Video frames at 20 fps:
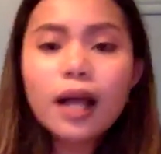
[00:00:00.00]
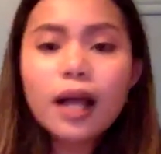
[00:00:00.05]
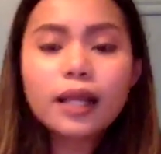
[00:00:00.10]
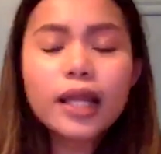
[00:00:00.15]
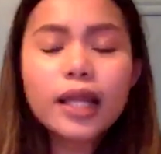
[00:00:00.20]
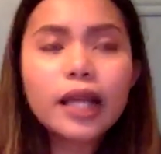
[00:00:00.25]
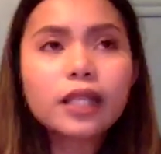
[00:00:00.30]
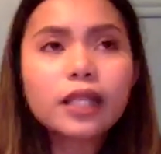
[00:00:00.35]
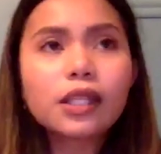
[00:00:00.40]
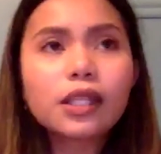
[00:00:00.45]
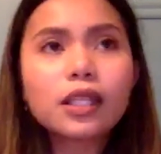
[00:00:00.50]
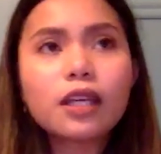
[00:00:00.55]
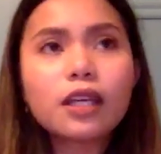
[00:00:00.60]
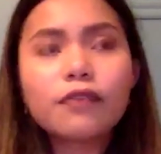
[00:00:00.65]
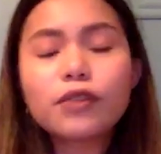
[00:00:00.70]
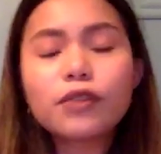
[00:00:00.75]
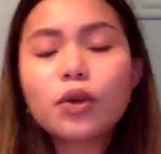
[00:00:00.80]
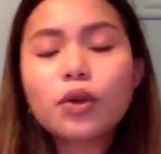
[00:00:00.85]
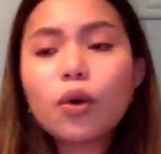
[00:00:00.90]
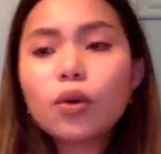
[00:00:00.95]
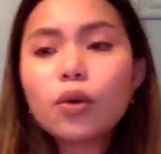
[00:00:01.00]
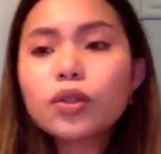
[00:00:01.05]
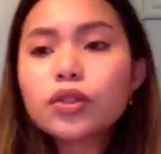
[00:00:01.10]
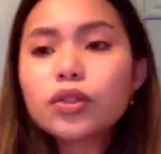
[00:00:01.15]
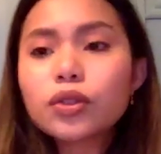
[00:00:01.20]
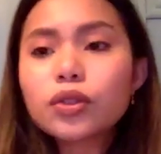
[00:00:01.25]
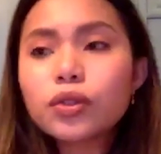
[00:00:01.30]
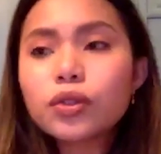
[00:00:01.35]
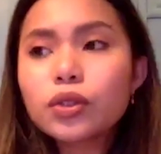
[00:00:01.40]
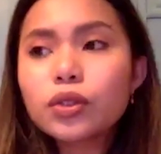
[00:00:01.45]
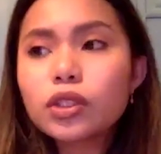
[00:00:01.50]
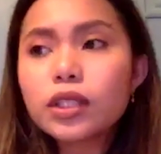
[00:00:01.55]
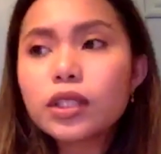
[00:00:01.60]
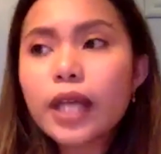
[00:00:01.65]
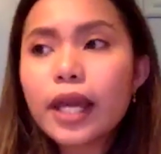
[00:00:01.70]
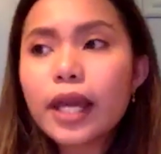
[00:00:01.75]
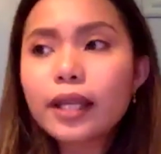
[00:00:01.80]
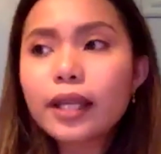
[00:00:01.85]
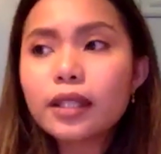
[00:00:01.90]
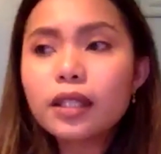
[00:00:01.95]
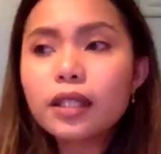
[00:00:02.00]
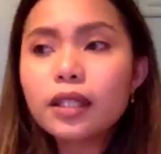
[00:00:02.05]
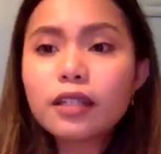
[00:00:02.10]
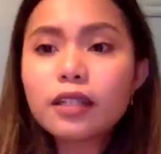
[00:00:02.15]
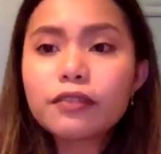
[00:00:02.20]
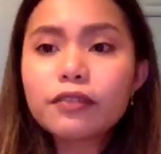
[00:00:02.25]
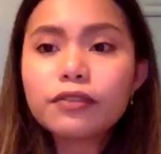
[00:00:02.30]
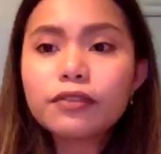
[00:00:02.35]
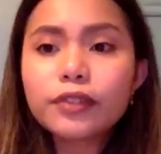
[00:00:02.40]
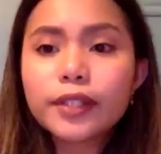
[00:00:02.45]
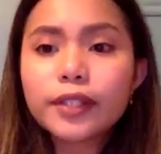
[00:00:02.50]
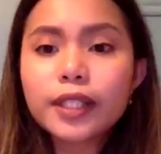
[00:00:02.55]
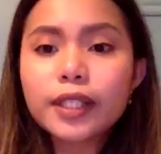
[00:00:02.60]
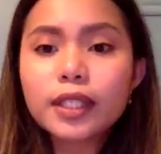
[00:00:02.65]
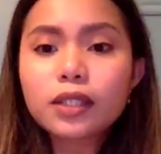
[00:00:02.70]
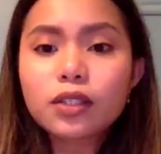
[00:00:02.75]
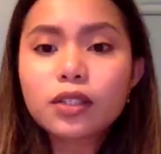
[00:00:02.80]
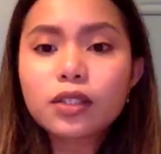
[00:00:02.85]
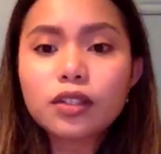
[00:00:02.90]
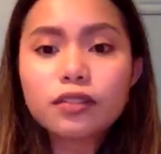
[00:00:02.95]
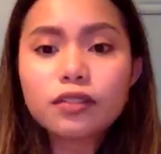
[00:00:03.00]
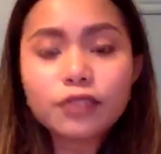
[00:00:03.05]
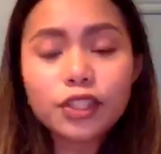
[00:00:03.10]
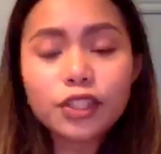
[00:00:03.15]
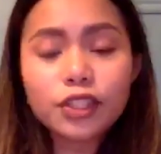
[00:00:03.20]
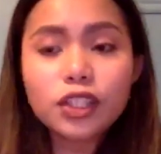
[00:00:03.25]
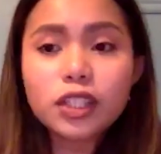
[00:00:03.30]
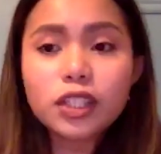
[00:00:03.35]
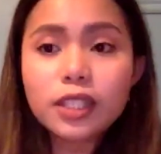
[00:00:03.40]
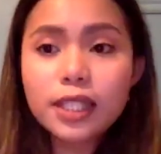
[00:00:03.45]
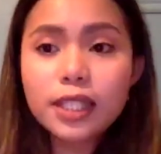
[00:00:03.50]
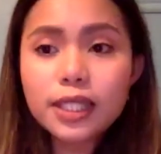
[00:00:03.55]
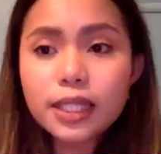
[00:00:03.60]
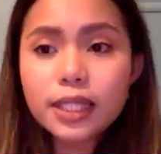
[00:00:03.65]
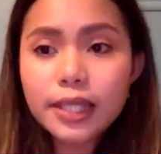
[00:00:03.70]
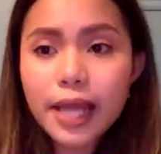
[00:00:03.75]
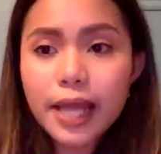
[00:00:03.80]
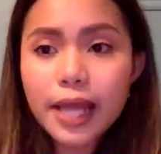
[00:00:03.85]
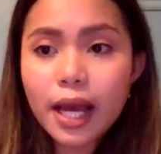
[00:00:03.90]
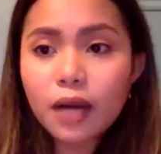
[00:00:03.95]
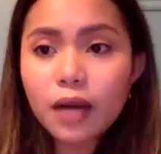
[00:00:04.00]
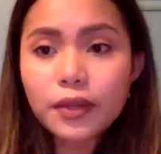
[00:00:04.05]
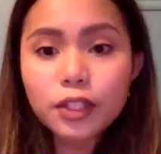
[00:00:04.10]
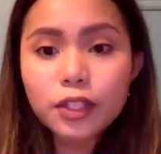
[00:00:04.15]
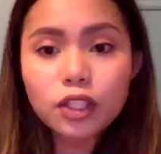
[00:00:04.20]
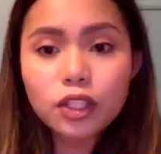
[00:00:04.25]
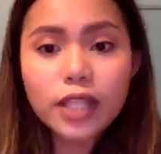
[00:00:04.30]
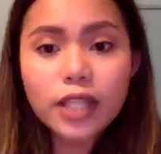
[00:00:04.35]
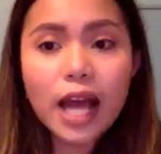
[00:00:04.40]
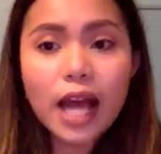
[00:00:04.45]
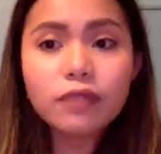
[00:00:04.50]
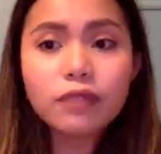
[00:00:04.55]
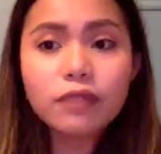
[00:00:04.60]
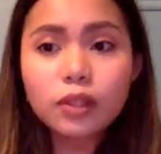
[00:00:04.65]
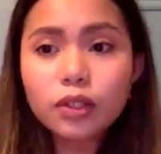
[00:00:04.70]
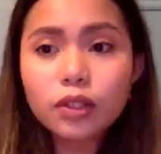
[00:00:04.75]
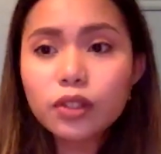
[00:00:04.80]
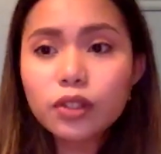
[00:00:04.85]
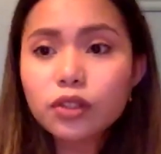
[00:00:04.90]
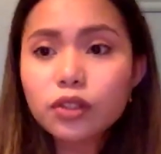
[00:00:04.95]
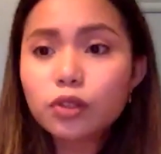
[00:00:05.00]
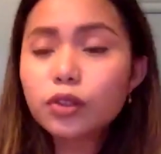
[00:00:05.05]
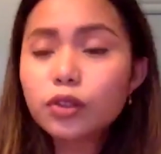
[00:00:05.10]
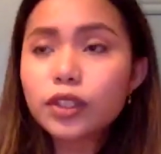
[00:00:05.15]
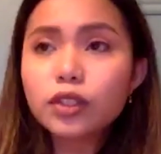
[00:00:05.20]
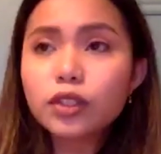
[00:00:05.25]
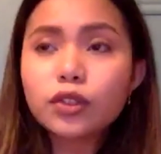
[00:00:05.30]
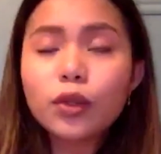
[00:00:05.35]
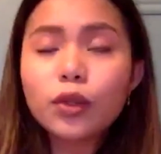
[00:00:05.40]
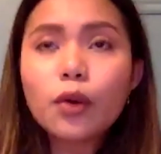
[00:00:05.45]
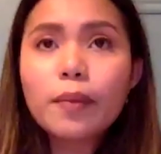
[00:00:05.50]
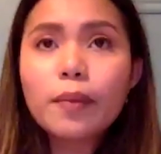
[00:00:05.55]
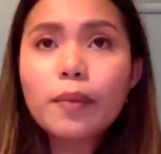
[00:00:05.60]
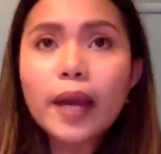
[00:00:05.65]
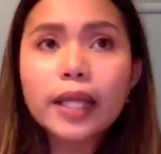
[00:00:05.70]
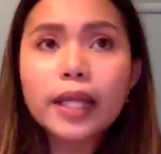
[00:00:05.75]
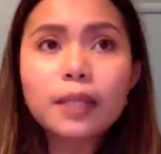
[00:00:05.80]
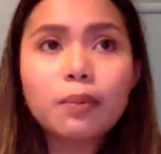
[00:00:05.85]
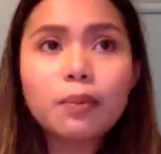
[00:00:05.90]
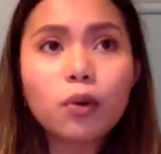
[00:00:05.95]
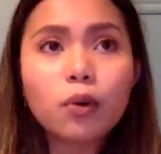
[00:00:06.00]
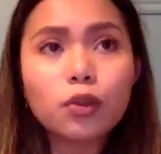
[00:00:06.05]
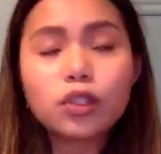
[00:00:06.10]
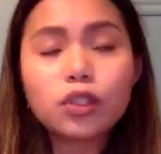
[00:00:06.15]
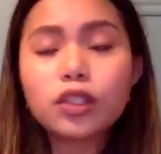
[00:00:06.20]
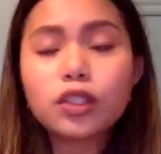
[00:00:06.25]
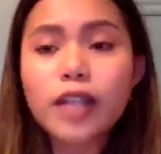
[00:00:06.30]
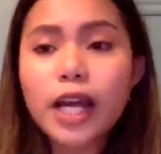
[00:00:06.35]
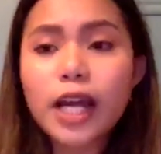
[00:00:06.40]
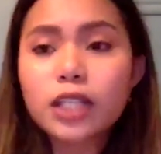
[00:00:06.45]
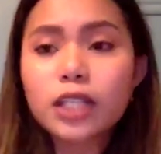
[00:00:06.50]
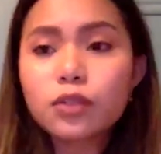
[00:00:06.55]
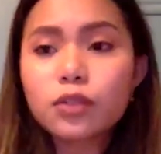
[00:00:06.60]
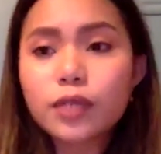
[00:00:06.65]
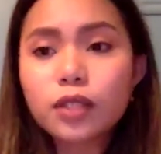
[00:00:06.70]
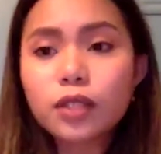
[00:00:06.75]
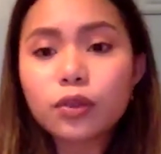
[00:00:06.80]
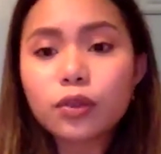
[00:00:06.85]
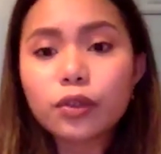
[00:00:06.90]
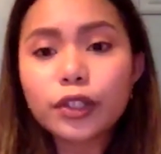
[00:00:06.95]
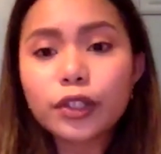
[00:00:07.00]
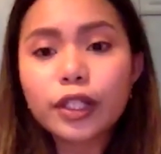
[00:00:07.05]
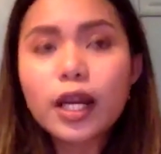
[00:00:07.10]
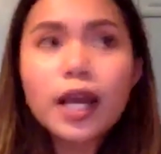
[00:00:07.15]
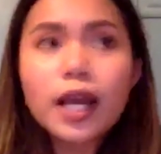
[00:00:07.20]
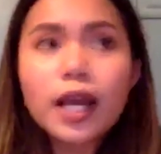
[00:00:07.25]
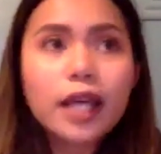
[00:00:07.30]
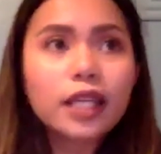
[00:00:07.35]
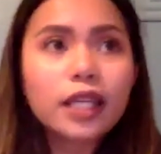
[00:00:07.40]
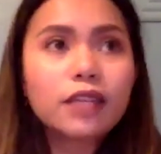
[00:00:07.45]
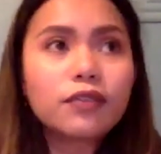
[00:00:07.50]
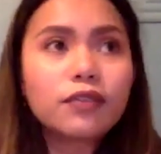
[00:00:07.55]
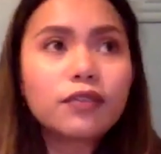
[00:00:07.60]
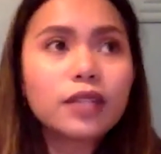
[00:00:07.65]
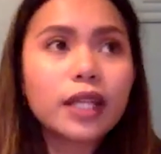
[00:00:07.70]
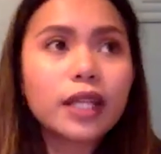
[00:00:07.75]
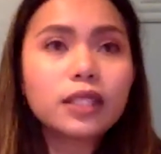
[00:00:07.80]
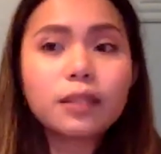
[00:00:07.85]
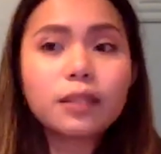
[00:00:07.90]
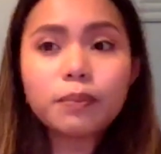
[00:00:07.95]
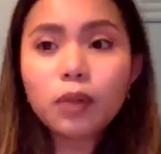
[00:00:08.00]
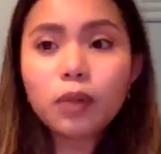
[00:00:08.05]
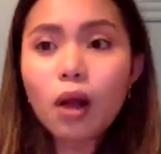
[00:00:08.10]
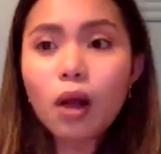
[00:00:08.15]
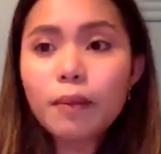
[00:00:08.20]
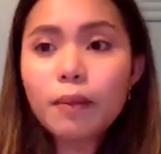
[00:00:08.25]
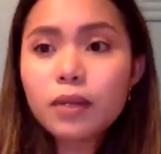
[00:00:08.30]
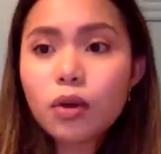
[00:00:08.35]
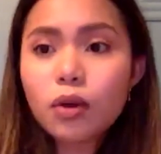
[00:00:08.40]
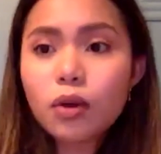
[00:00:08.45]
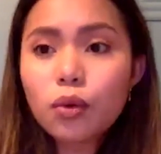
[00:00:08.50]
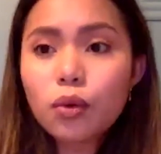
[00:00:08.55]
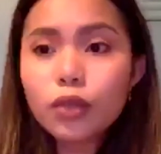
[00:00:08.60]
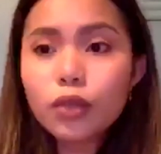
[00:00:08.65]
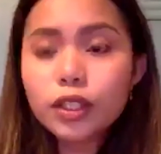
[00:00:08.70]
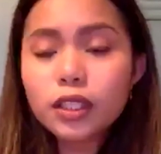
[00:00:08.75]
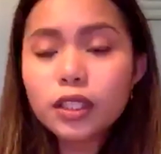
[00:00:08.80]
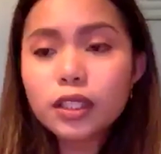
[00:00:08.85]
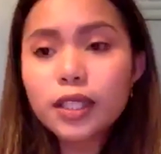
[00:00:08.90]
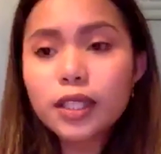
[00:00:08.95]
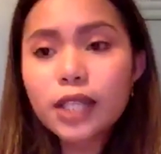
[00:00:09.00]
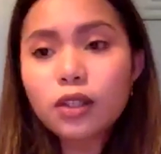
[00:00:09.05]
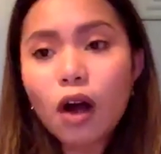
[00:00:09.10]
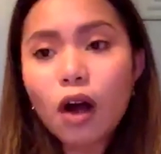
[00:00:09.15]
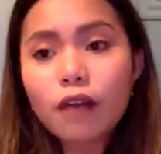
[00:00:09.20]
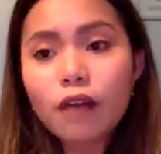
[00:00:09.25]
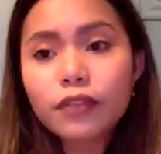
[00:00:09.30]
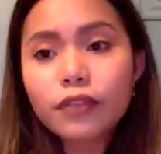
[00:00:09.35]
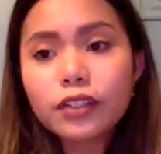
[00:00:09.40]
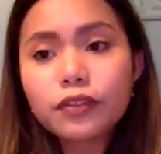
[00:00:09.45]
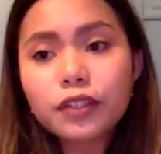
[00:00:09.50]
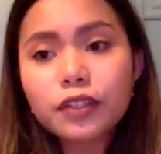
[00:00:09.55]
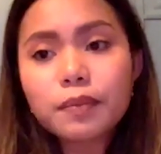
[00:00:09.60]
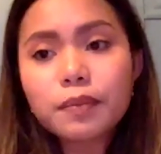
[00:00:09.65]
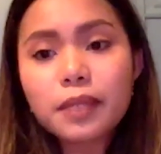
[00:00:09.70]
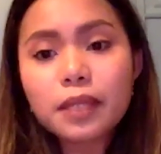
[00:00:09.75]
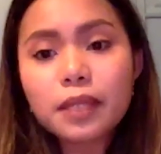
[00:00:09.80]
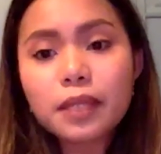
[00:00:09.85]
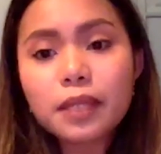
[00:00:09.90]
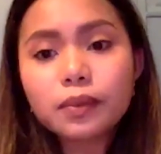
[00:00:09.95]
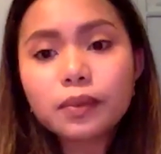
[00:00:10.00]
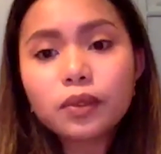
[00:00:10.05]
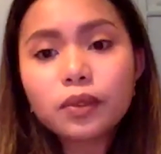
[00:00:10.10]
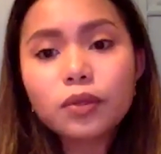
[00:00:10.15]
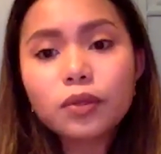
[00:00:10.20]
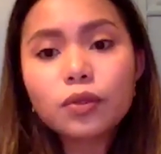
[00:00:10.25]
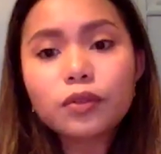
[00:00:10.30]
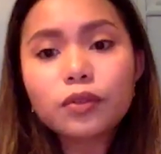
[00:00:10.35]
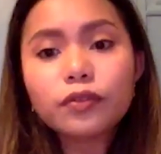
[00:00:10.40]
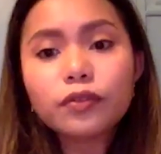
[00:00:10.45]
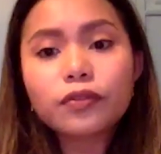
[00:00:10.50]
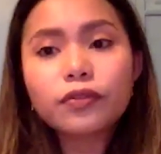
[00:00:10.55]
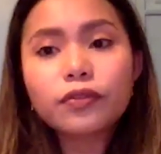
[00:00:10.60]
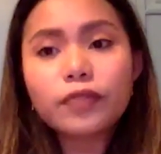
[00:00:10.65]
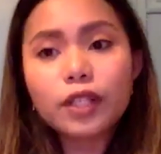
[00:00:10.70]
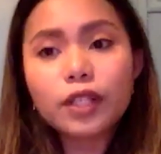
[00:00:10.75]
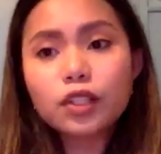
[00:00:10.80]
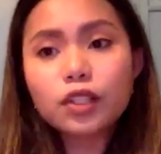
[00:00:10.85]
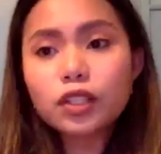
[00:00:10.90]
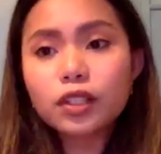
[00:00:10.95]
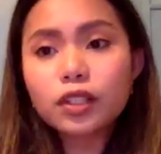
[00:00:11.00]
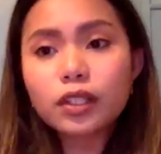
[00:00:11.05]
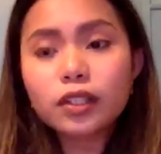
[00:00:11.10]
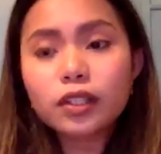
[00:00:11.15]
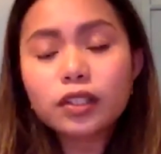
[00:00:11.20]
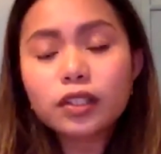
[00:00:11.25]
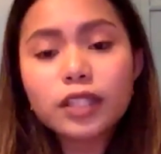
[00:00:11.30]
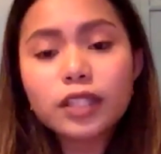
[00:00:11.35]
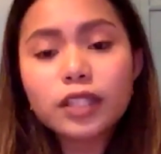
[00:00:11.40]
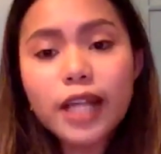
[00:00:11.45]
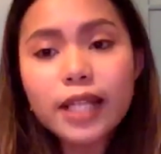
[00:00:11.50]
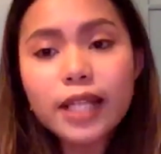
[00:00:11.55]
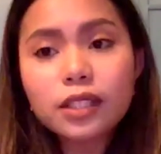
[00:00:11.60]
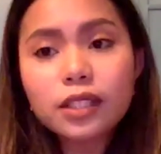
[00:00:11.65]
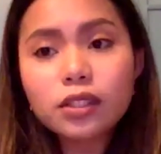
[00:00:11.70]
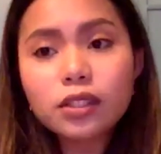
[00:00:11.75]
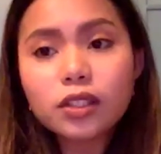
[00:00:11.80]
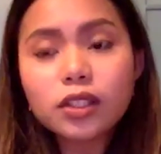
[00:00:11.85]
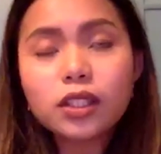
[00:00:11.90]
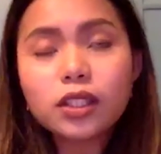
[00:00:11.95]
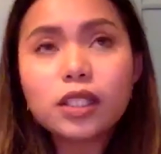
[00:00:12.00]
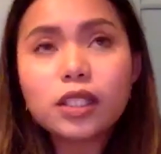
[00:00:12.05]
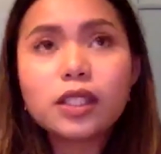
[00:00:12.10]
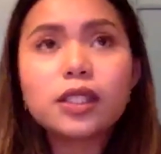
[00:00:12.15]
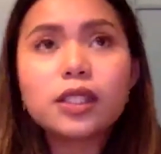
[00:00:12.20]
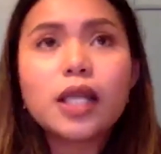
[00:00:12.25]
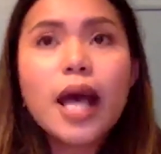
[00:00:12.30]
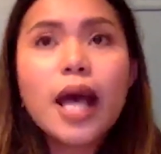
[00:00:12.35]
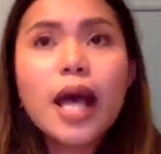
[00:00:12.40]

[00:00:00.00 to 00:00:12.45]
Like, if you go through like the different universities now and just have a look through, there's so many postgraduate or even like diploma courses that's offered for people who've finished their undergrad as nurses.